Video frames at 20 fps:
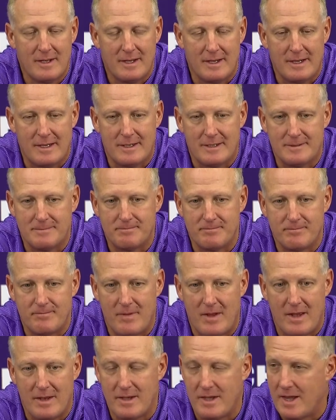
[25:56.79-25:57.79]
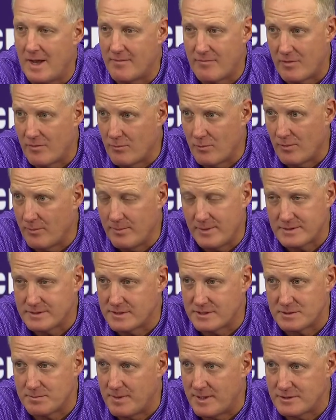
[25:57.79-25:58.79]
Um, I never will
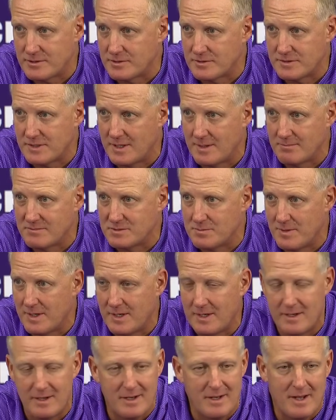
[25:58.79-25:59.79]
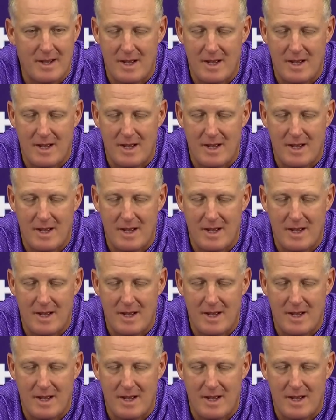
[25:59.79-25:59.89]
miss a special teams meeting.